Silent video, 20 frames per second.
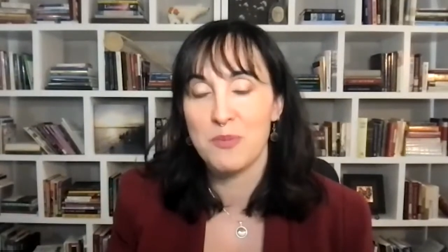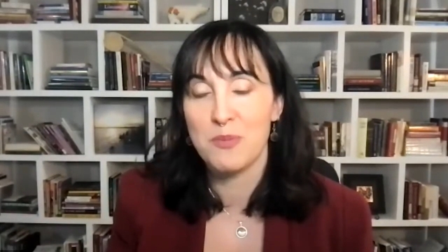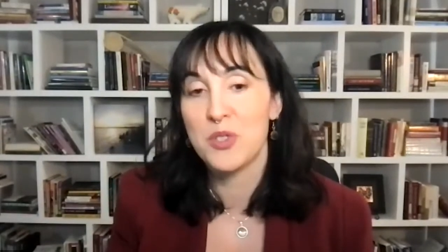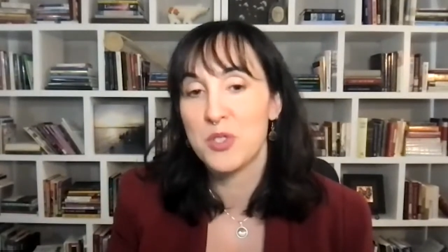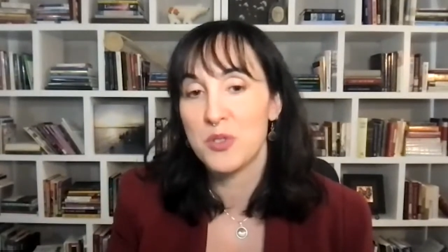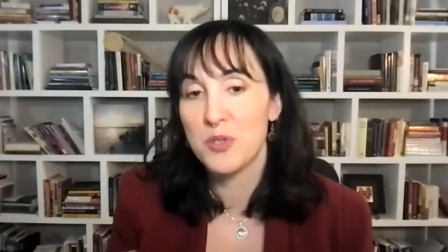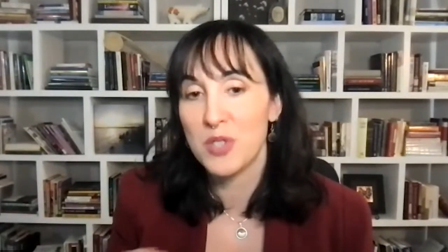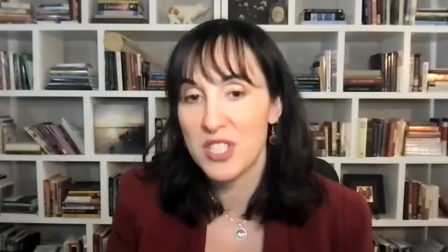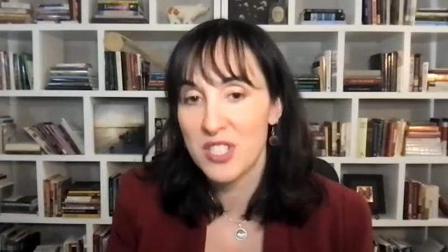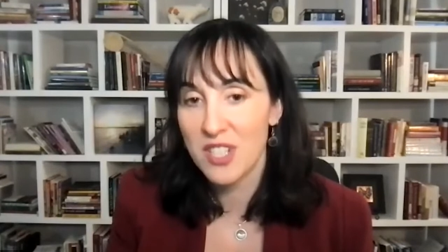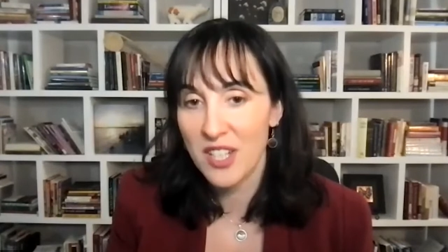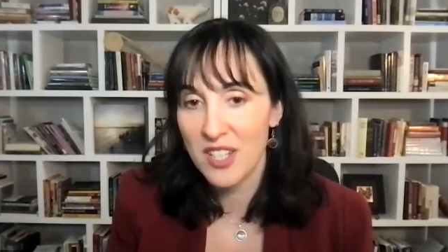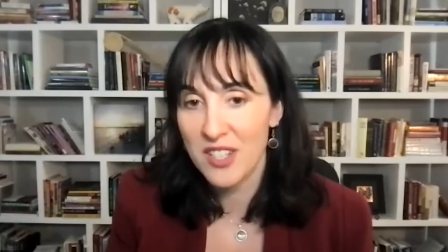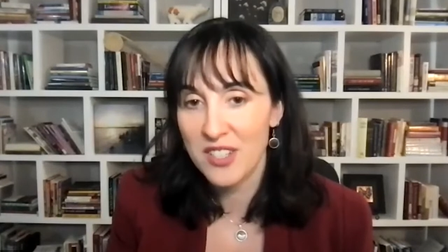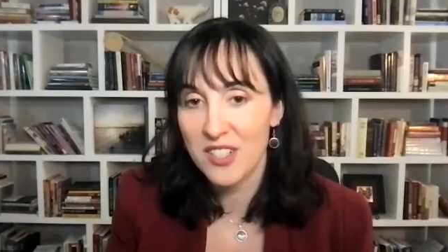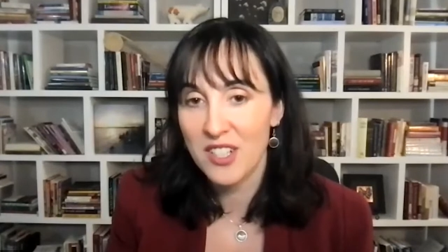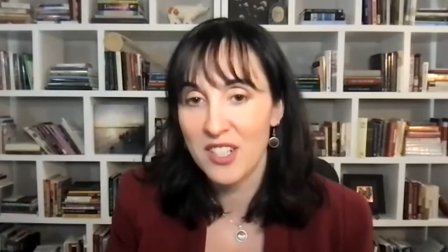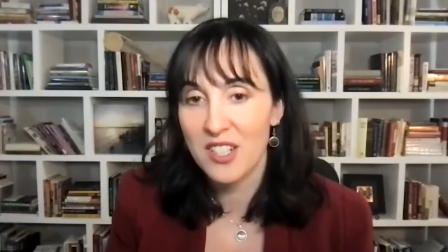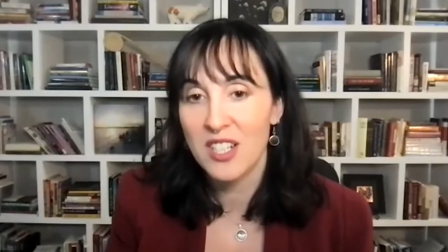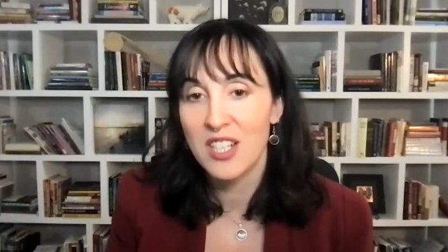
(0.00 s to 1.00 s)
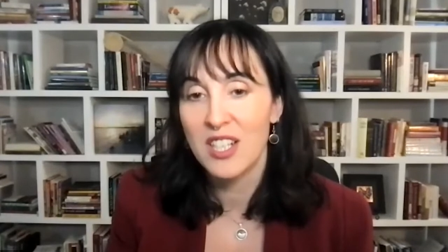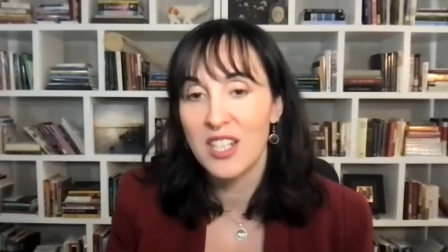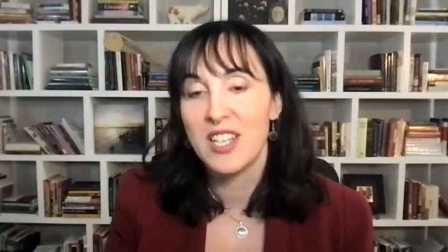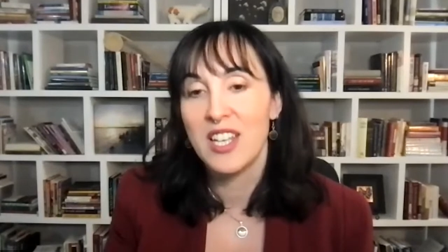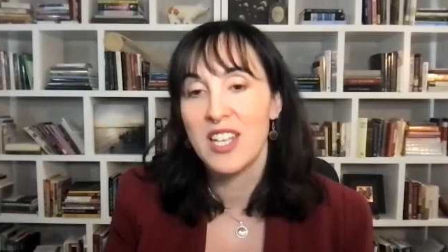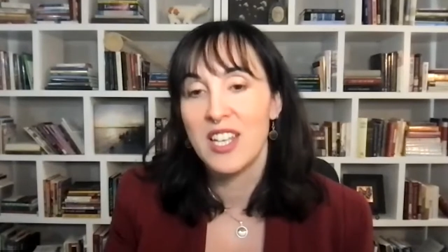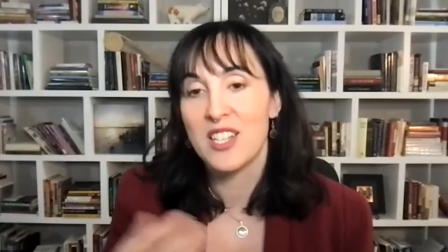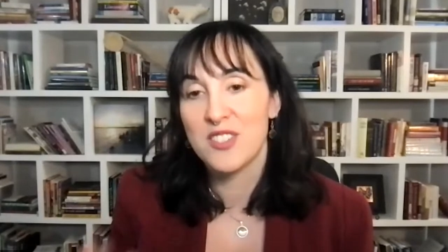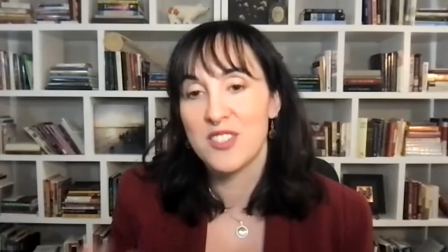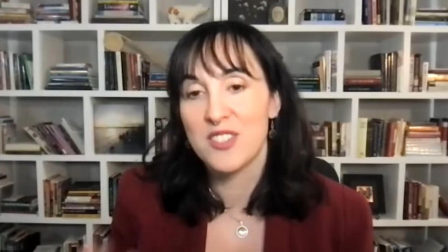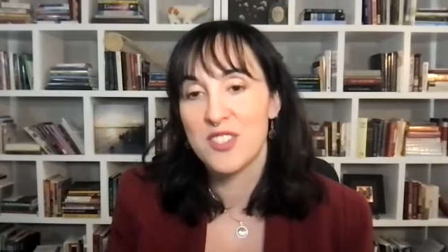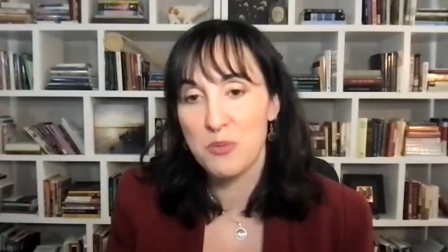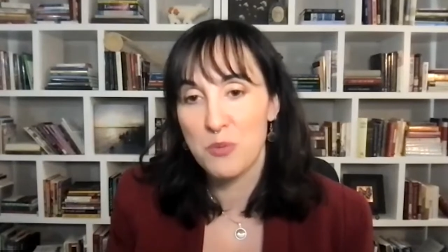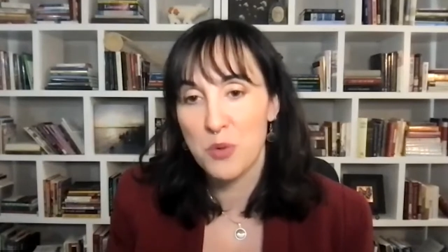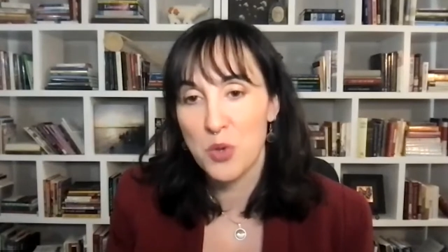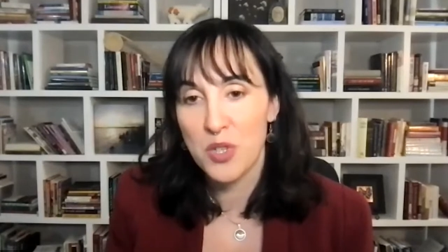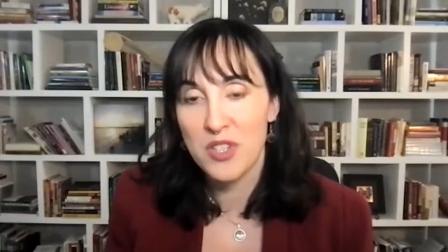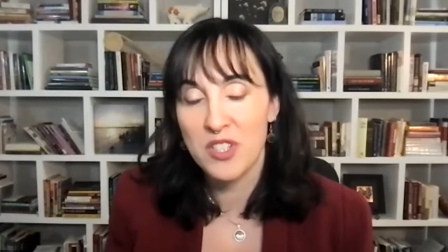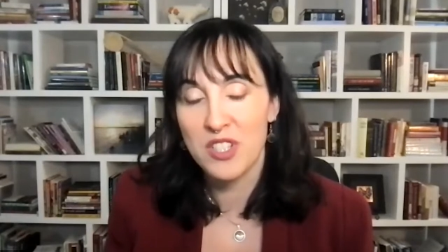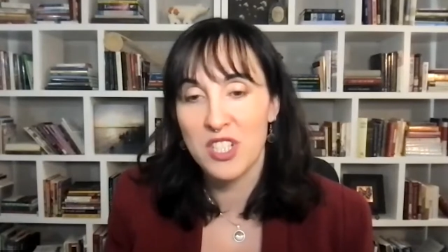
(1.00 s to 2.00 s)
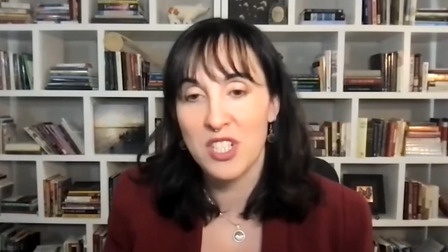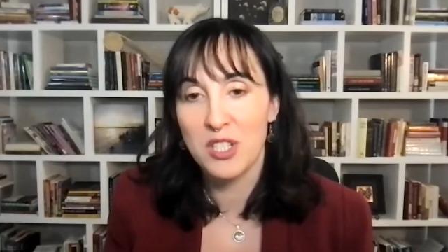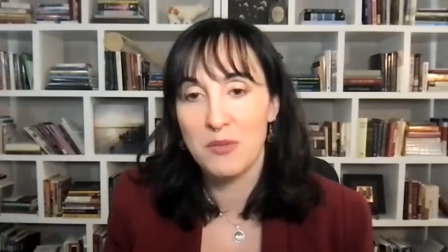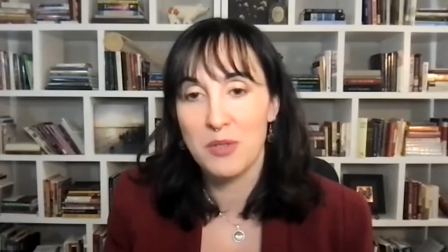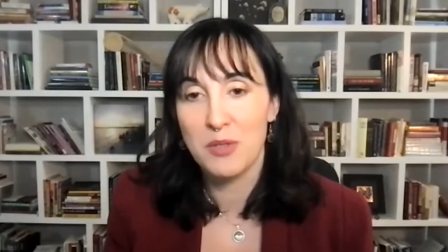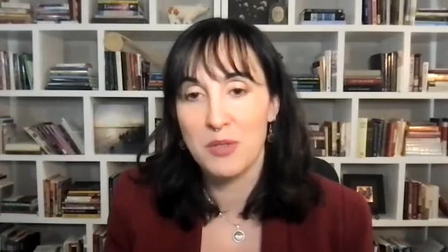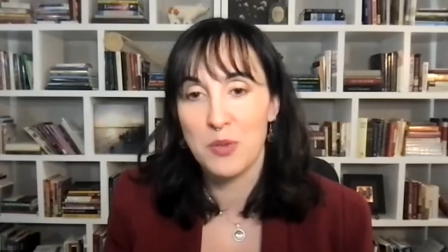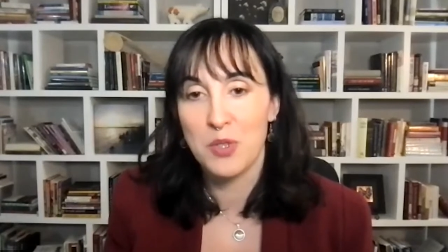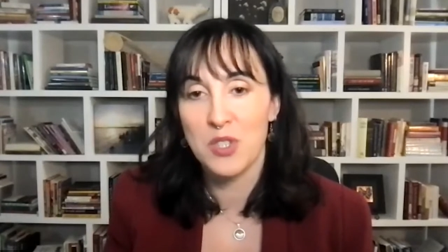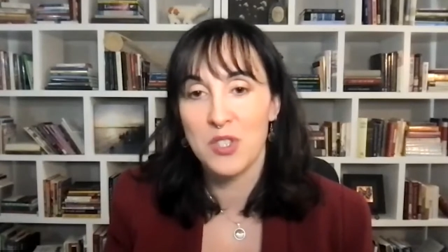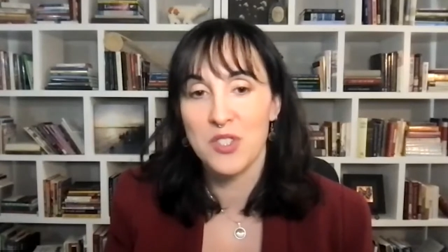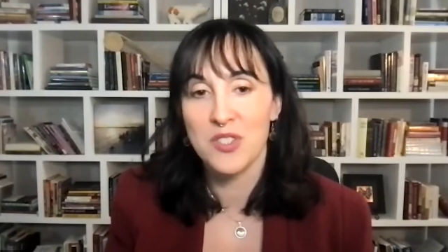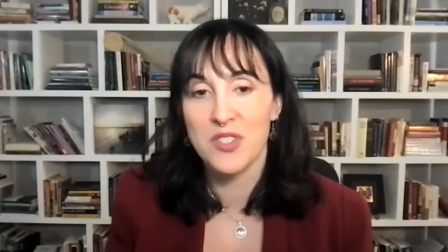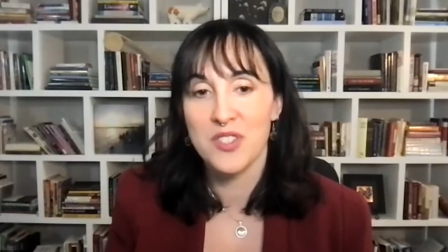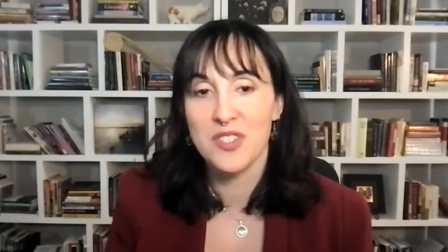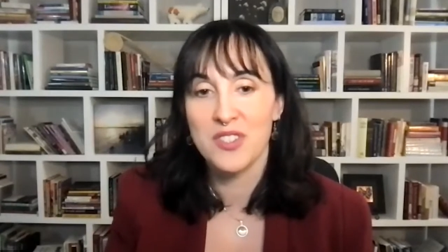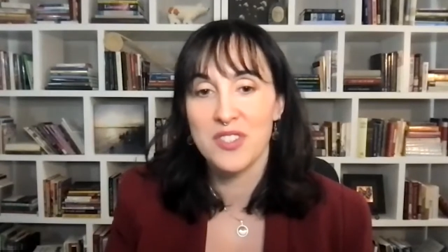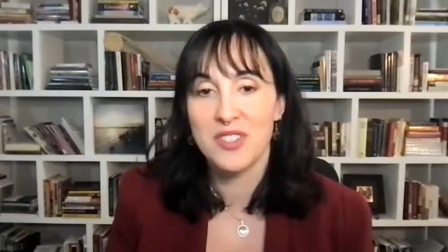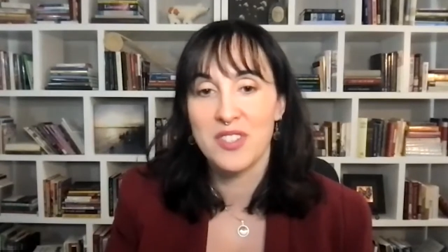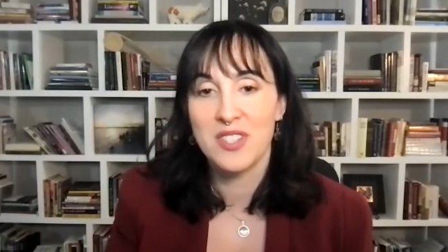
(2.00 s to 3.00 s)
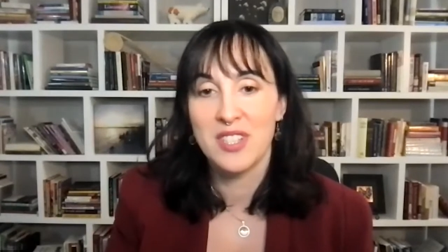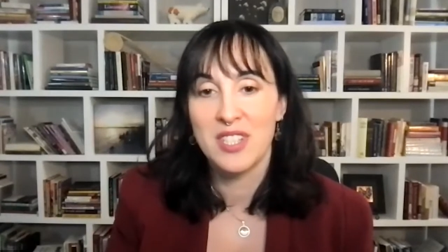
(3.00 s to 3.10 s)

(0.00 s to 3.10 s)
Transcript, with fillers: both to each other and to the more than human worlds.